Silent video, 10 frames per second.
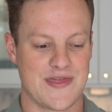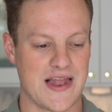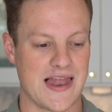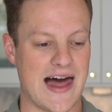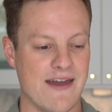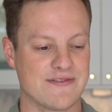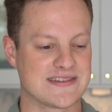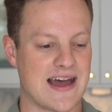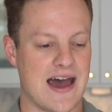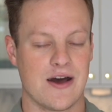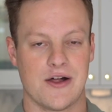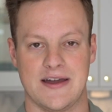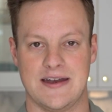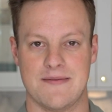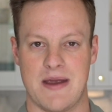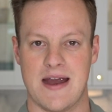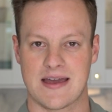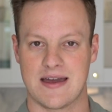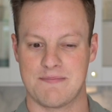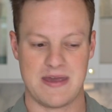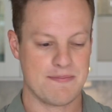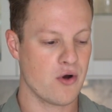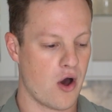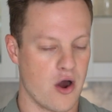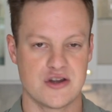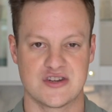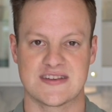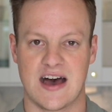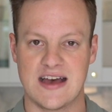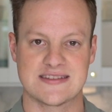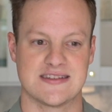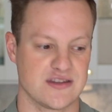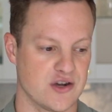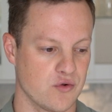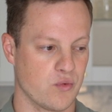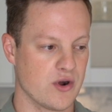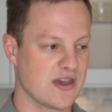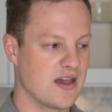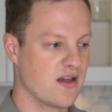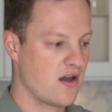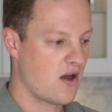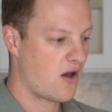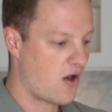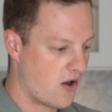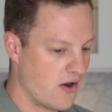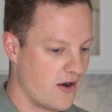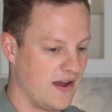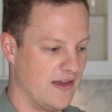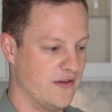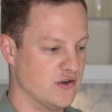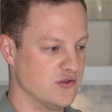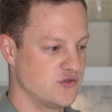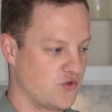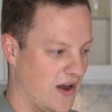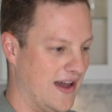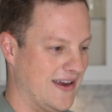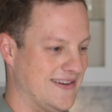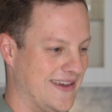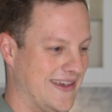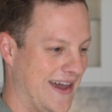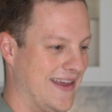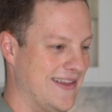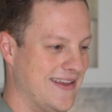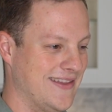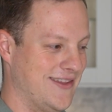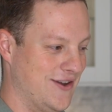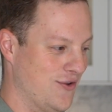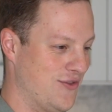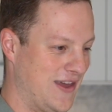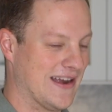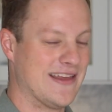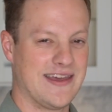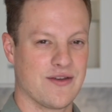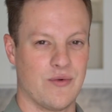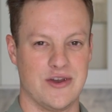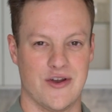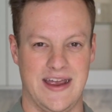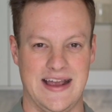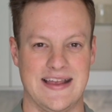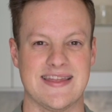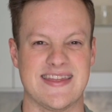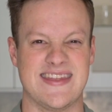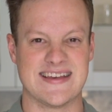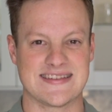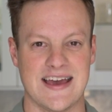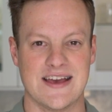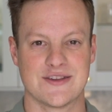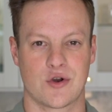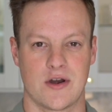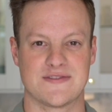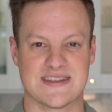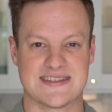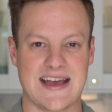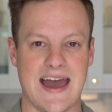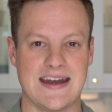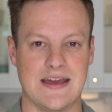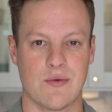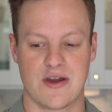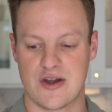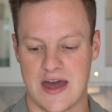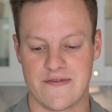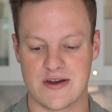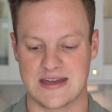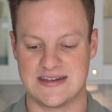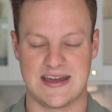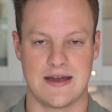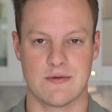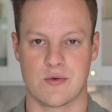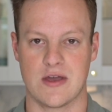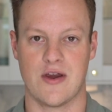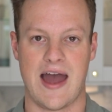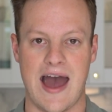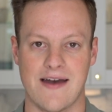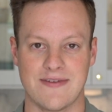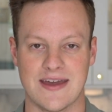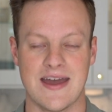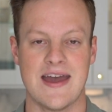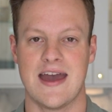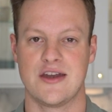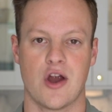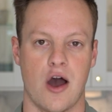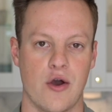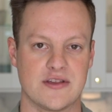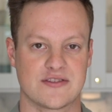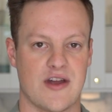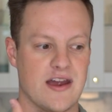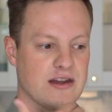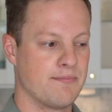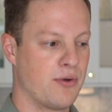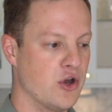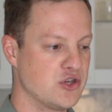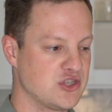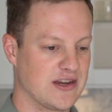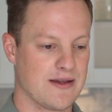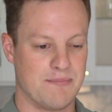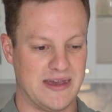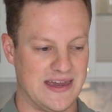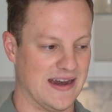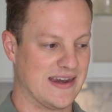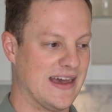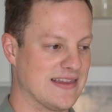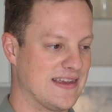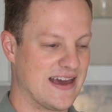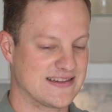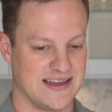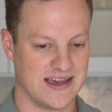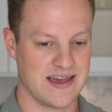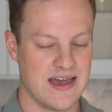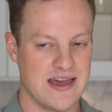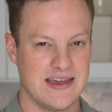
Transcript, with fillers: The lifestyle in America, people are just hustling. They're working hard and they're trying to get the new thing. And I think when you're in this sort of society where you're never content with what you're having and you're always trying to push and compete and get the next thing,